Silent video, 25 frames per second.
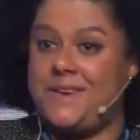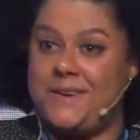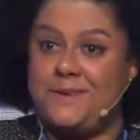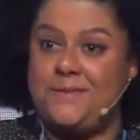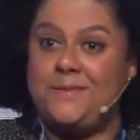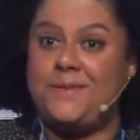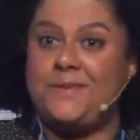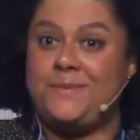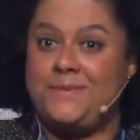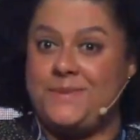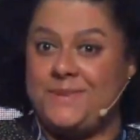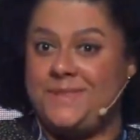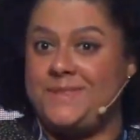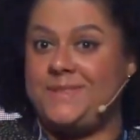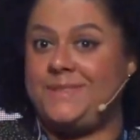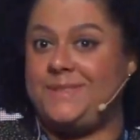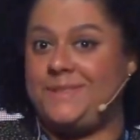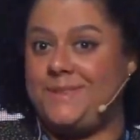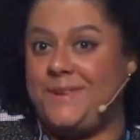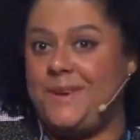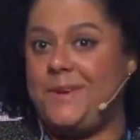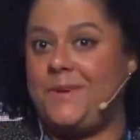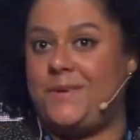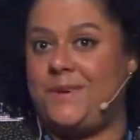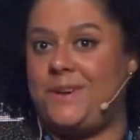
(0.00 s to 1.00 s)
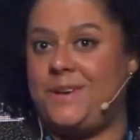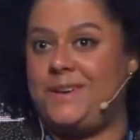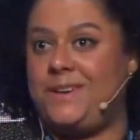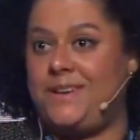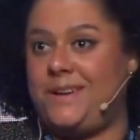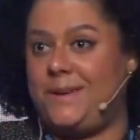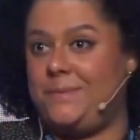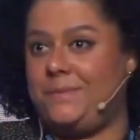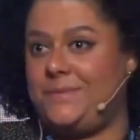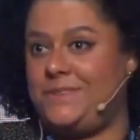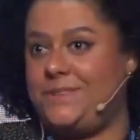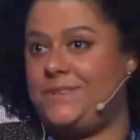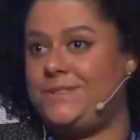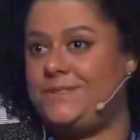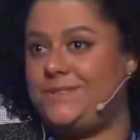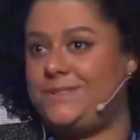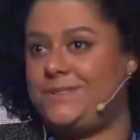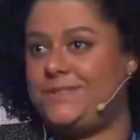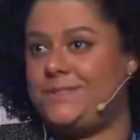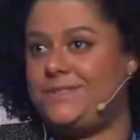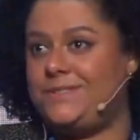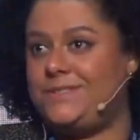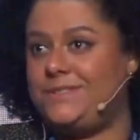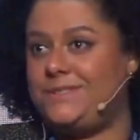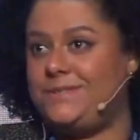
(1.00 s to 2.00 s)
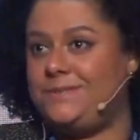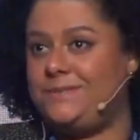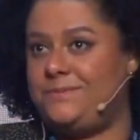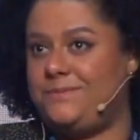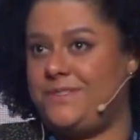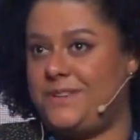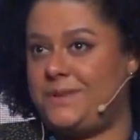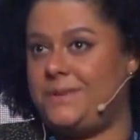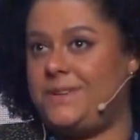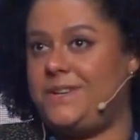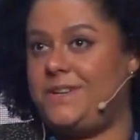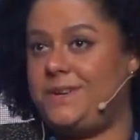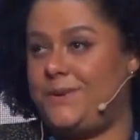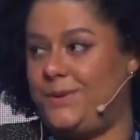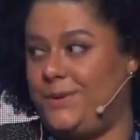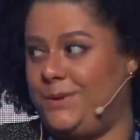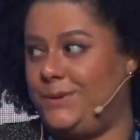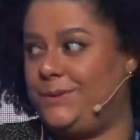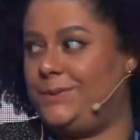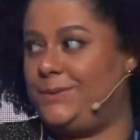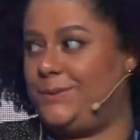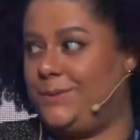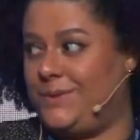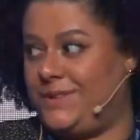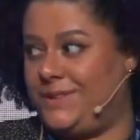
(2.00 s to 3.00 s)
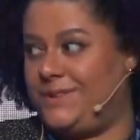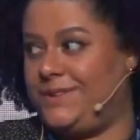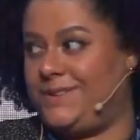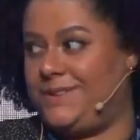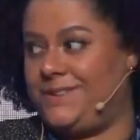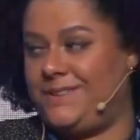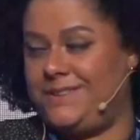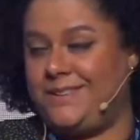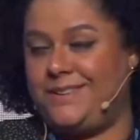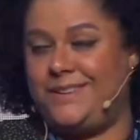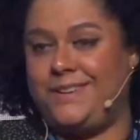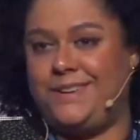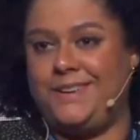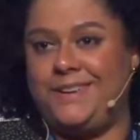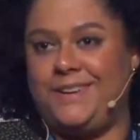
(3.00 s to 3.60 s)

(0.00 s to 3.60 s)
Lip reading: Even with the snow, and I'm used to the very hot weather.